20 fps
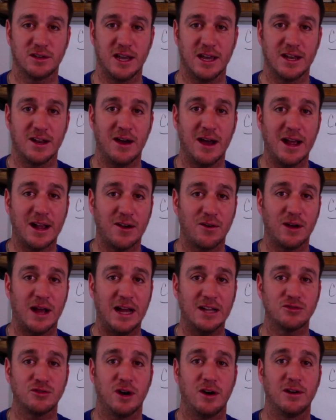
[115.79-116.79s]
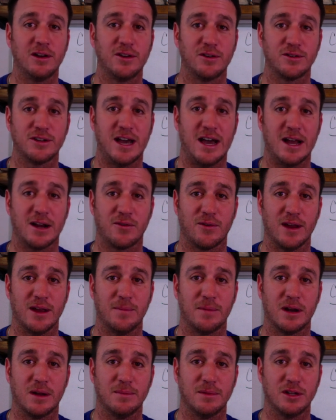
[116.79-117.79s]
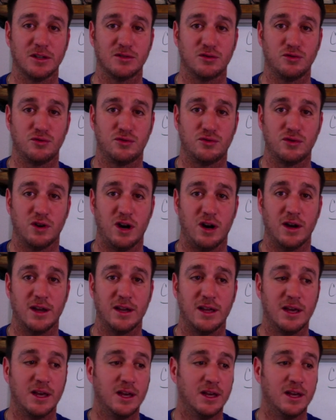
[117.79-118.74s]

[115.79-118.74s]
Okay, now I, I draw a little diagram, but I'm going to draw it.